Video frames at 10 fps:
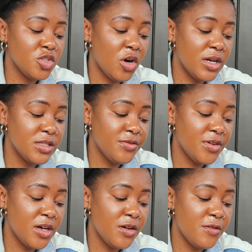
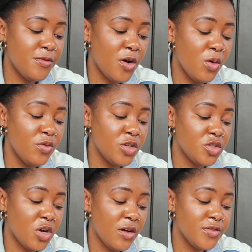transfer for
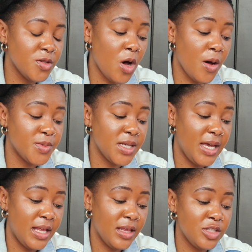overdrafts
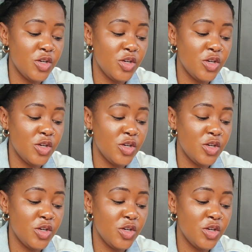opt-in.